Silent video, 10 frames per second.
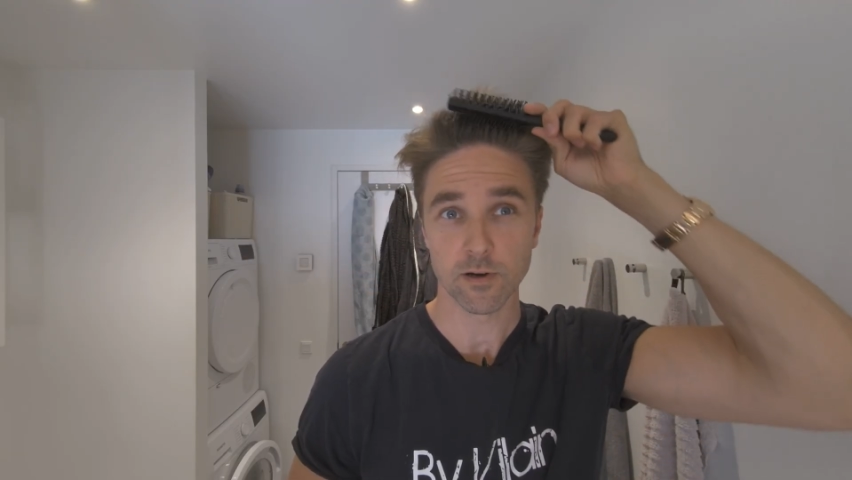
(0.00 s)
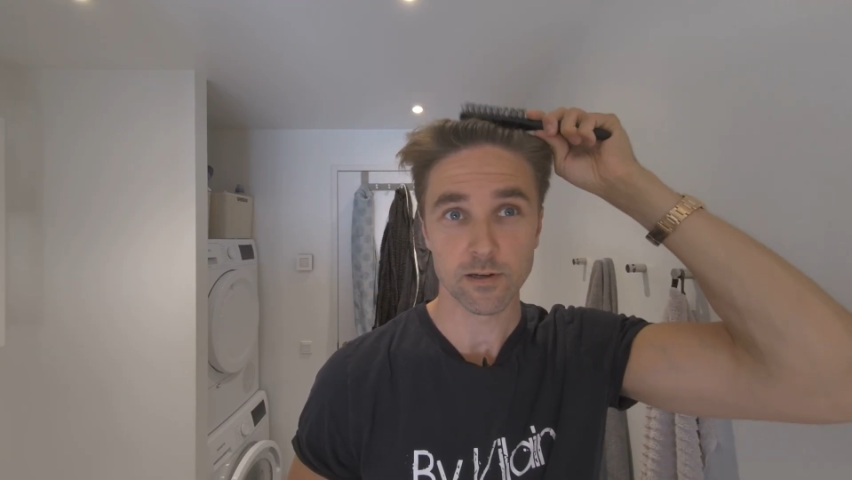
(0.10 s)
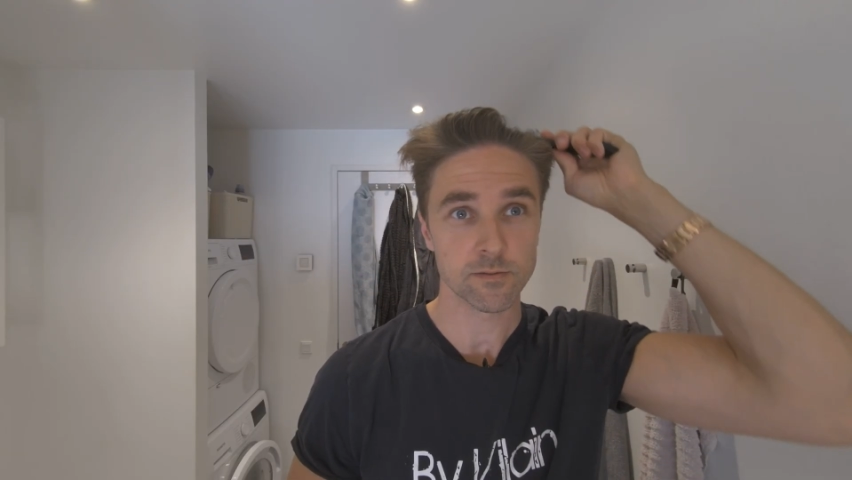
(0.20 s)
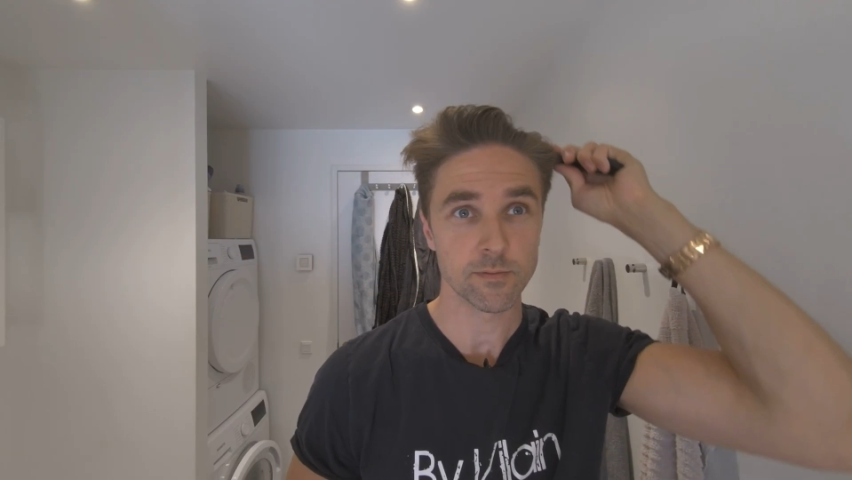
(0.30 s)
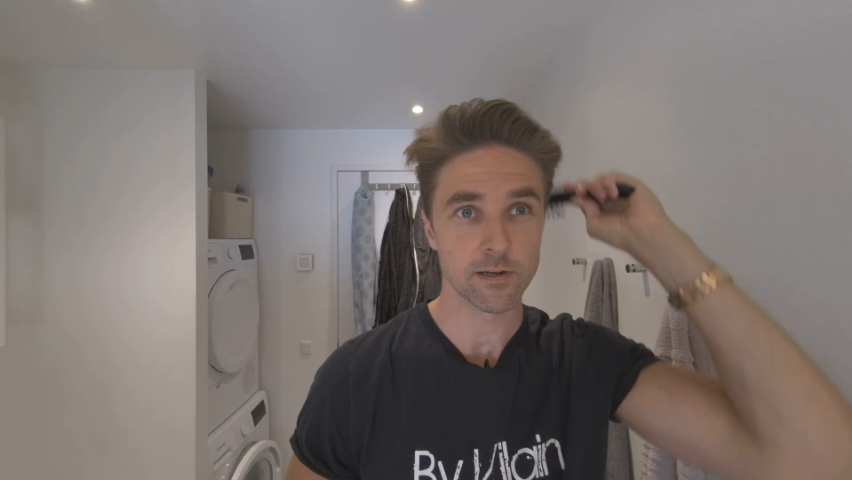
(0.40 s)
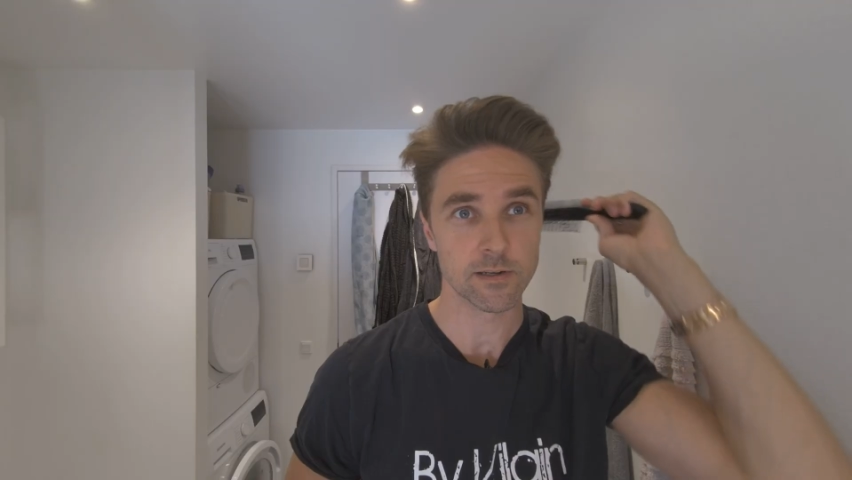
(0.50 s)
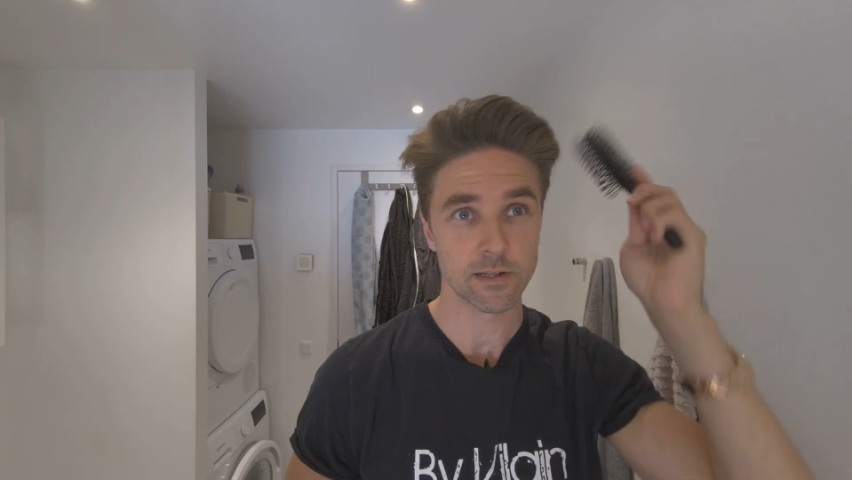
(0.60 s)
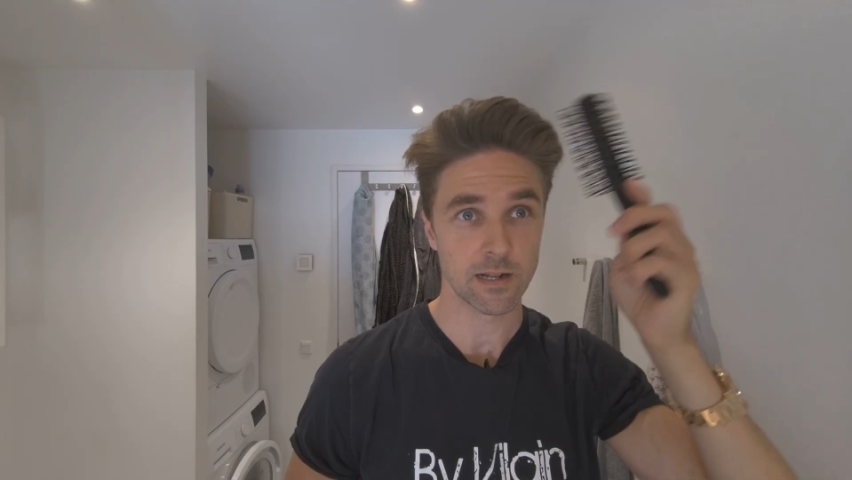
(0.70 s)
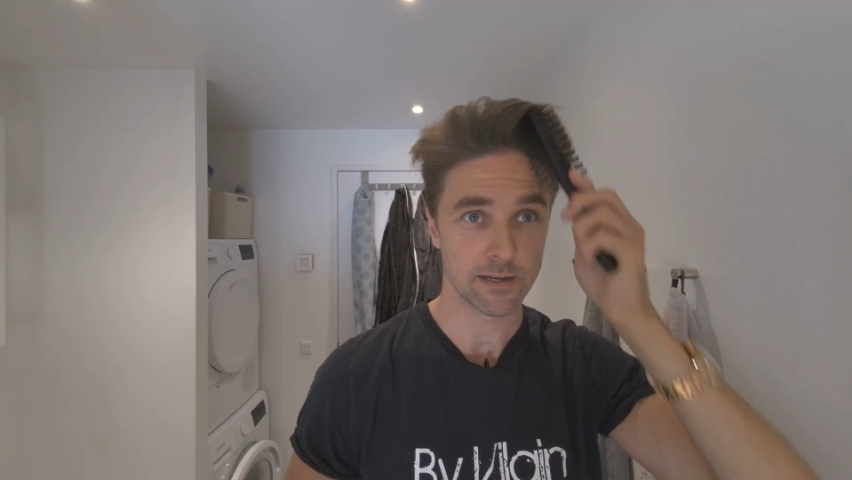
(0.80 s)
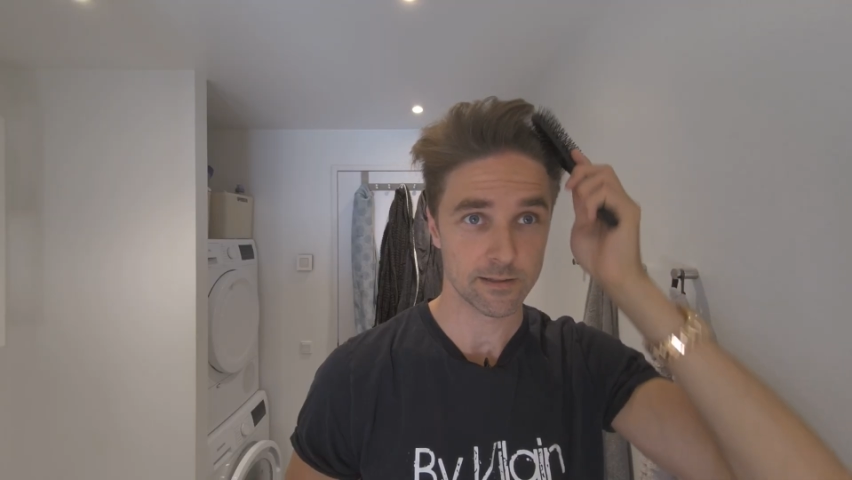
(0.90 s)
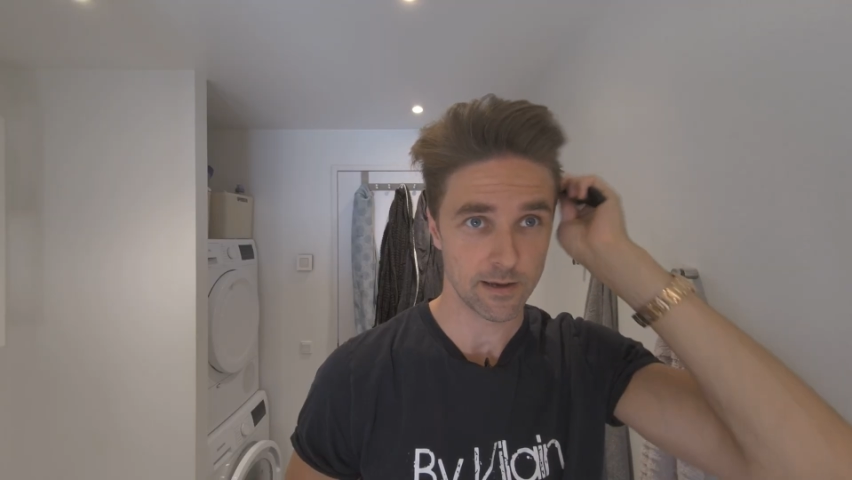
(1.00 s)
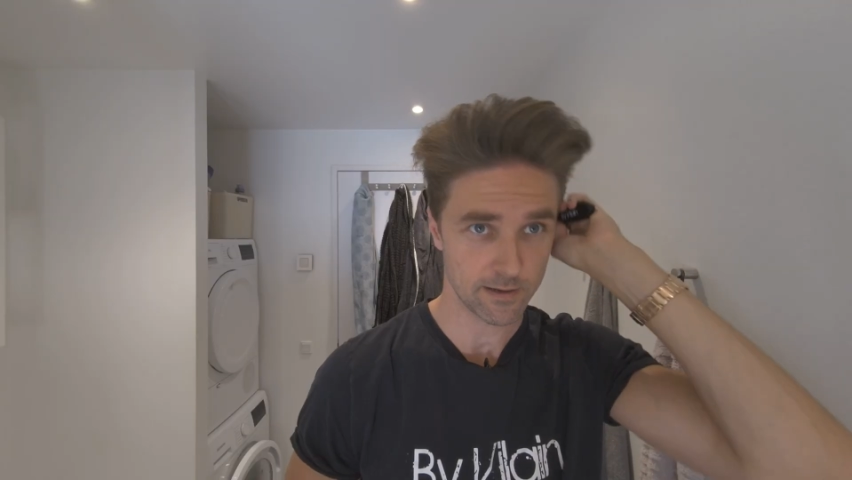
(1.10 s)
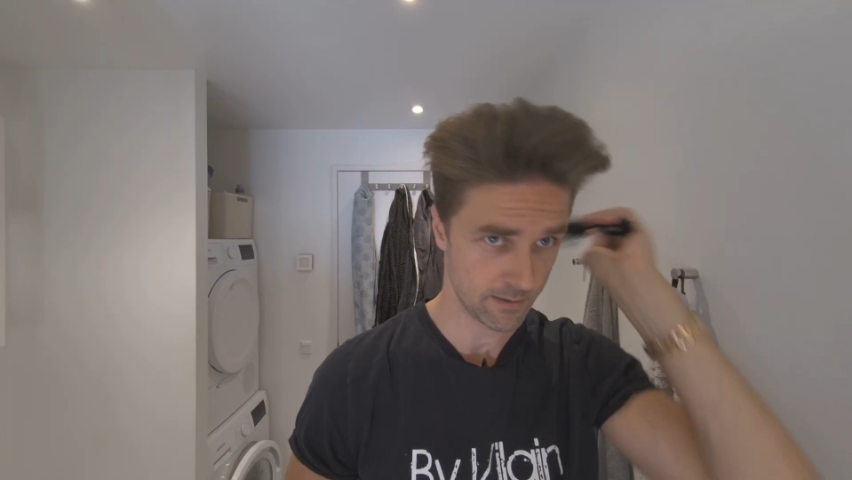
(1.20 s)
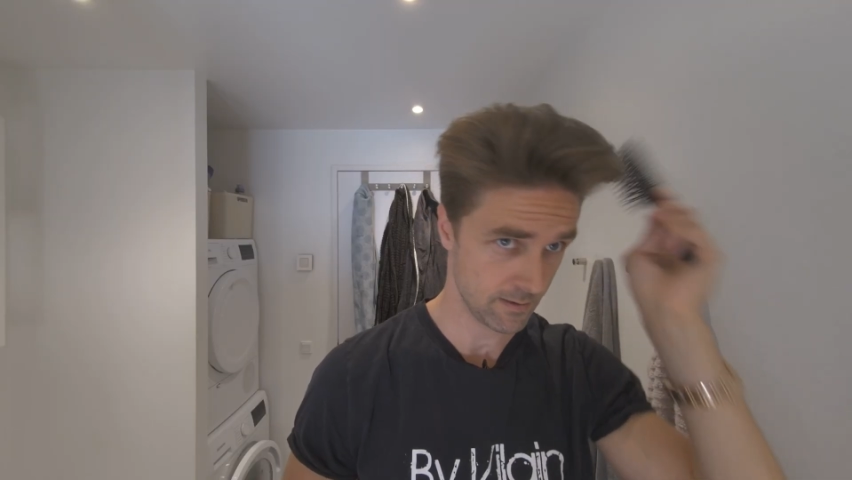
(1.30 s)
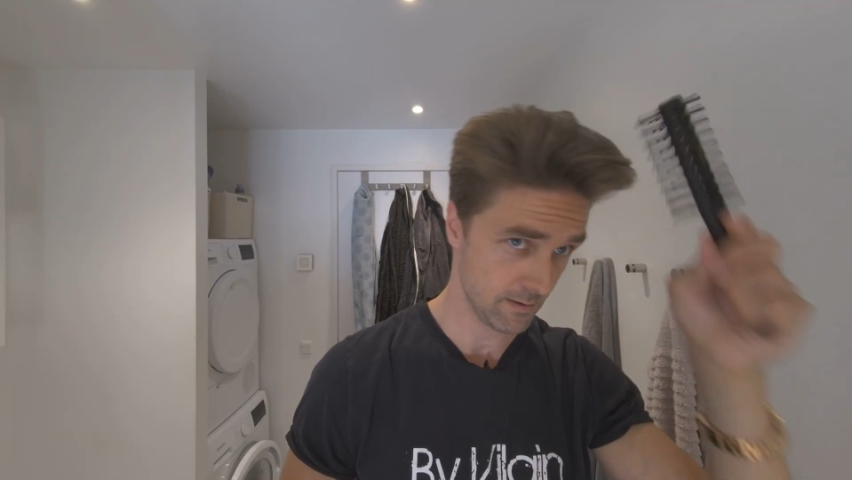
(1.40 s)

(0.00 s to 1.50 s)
guys might like that.